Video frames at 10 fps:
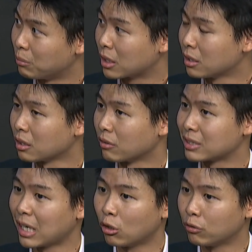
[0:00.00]
because
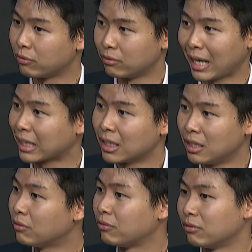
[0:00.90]
of
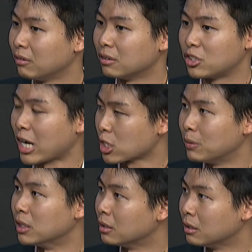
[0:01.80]
negative
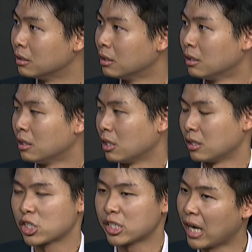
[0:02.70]
judgment,
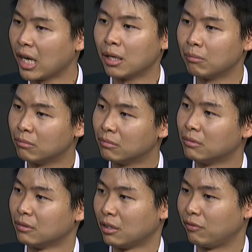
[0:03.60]
shame,
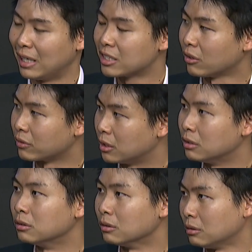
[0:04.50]
feelings of
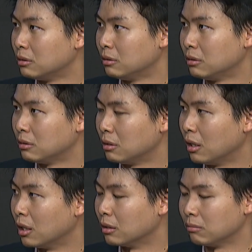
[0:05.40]
guilt,
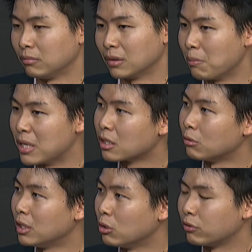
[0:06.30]
the
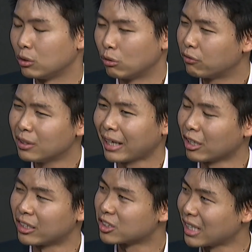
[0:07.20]
misery. You feel like
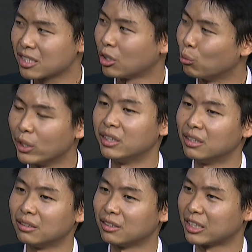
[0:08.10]
you're just not worth
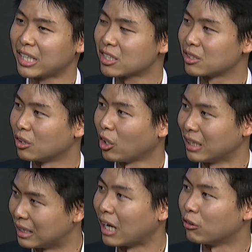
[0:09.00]
it. You're just
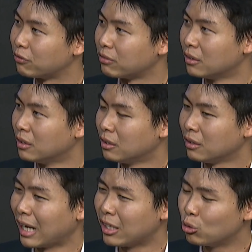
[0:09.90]
not enough,
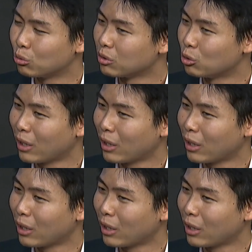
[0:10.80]
and you